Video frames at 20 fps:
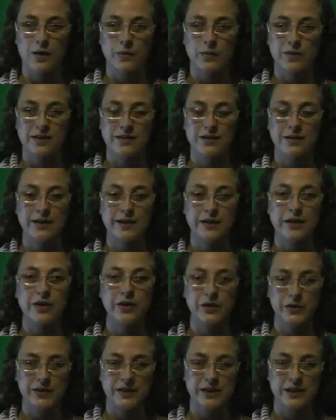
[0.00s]
I was
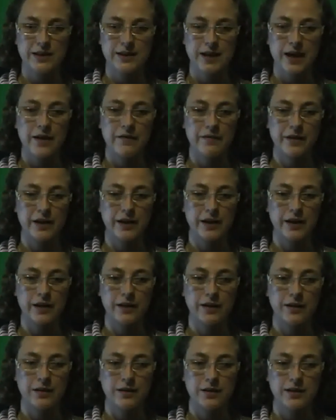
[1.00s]
diagnosed as
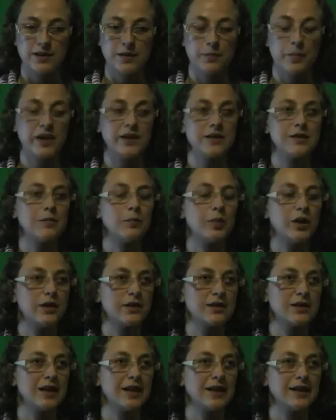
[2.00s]
having dependent
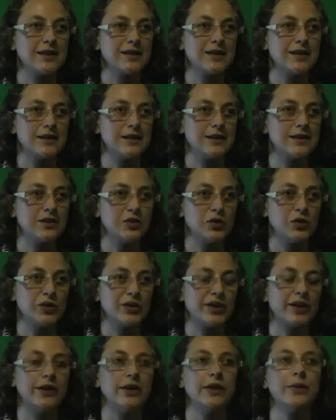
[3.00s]
personality
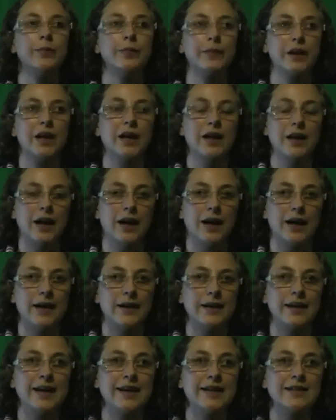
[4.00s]
disorder,
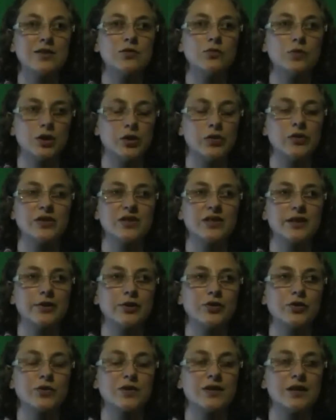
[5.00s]
and later on
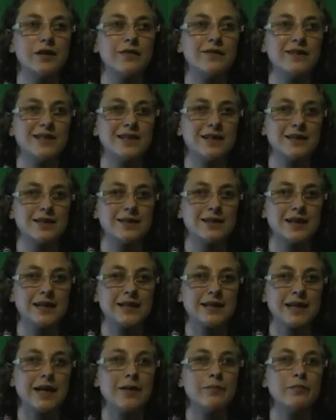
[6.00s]
social services
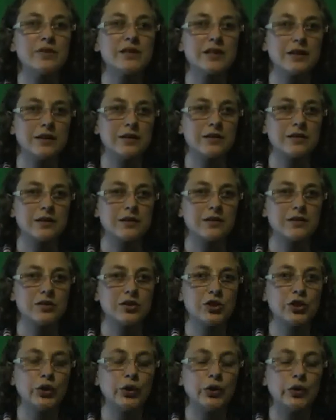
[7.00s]
attempted
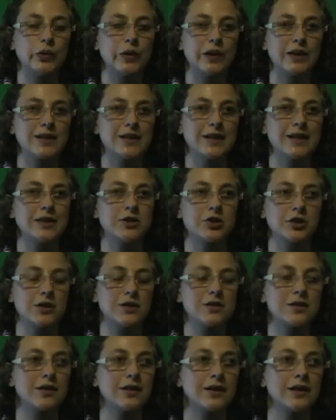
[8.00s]
to
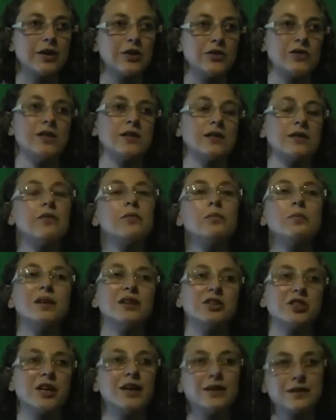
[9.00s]
attach a diagnosis of
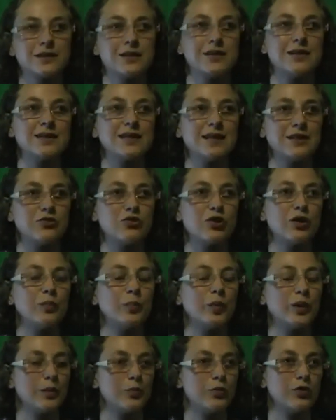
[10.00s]
Munchausen
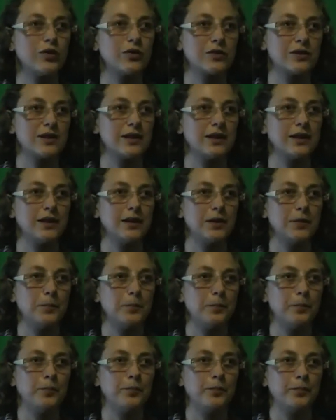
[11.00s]
syndrome by proxy
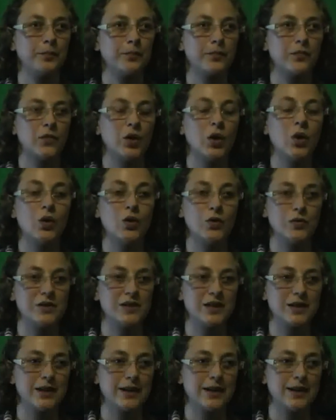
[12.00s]

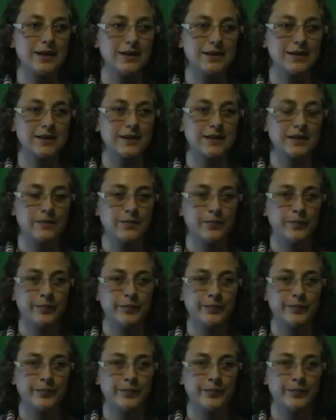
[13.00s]
onto that.